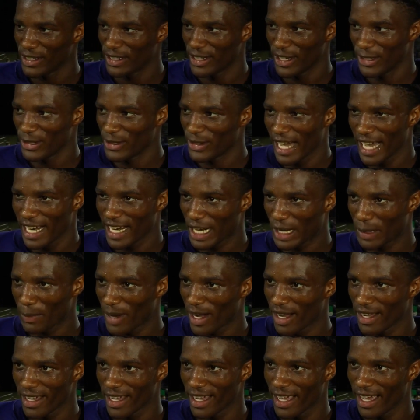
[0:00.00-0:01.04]
You know, you got to
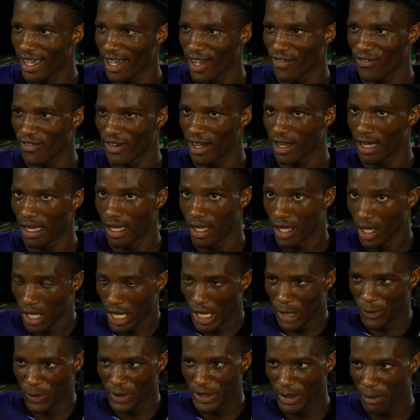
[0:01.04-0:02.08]
come out here and have fun.
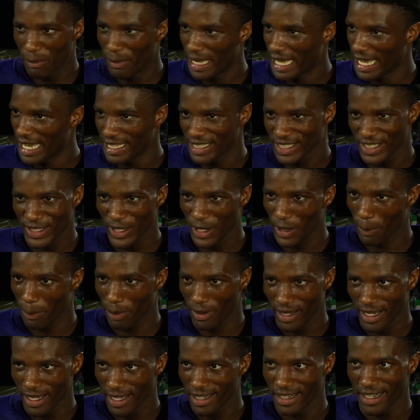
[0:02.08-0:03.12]
And when the band started
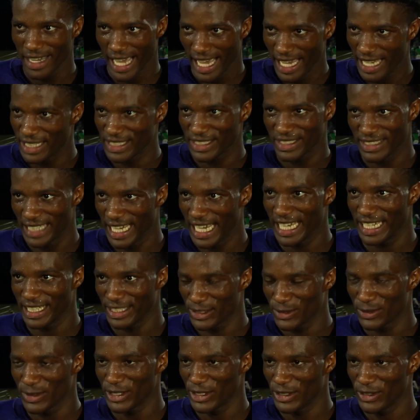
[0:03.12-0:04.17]
playing, that's
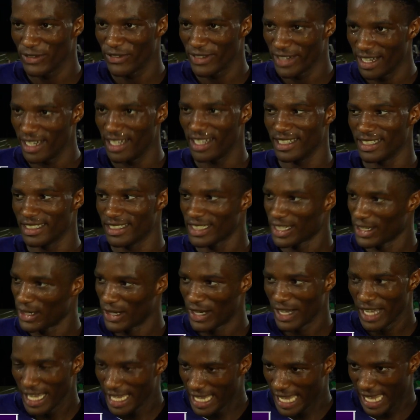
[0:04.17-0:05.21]
that's when you feel it.
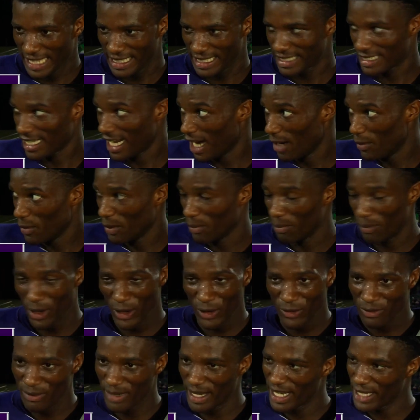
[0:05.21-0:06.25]
So at the time when
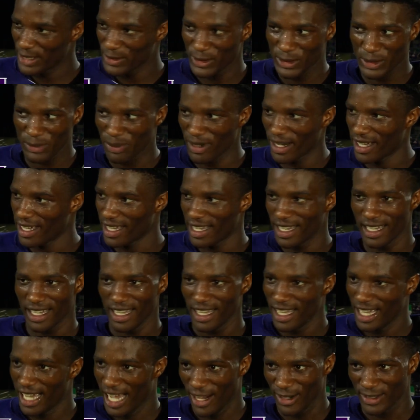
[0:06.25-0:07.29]
both bands was playing,
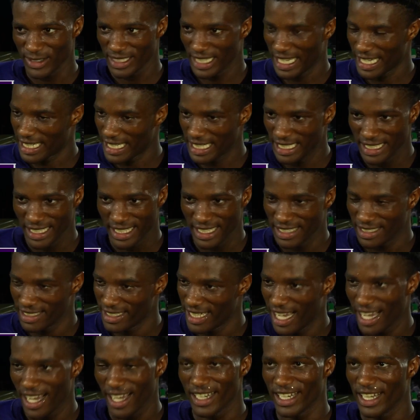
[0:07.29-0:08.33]
I was like, either it's
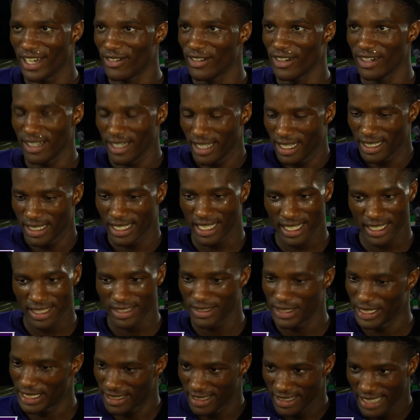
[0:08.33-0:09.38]
now or never, and
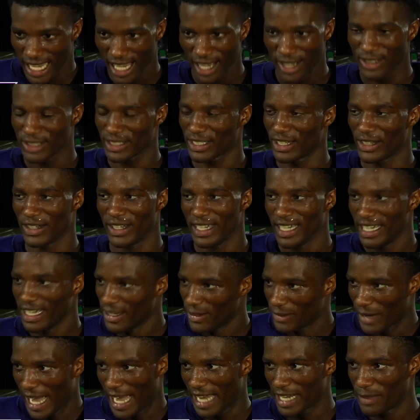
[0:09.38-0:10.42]
then it's now. So
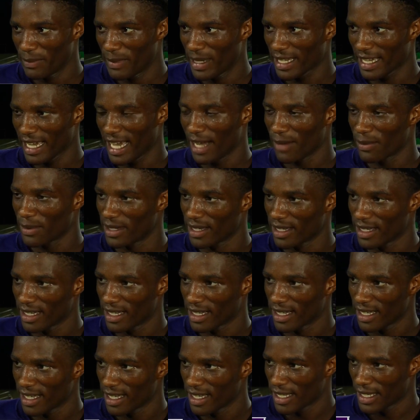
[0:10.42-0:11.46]
I had to make it happen.
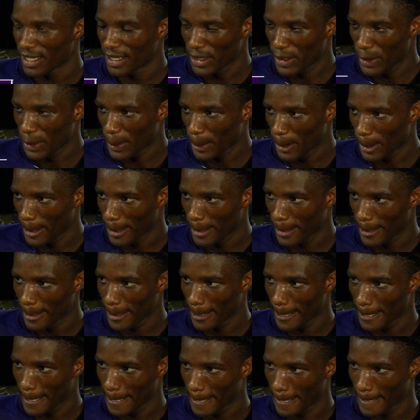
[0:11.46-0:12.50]
Less than two
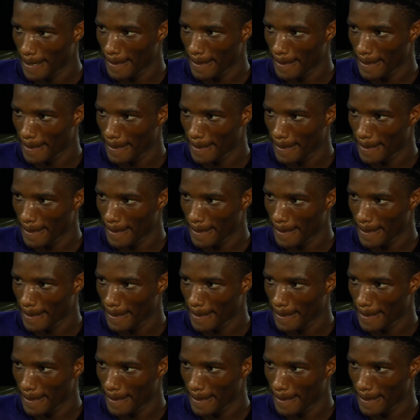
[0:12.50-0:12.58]
minutes left.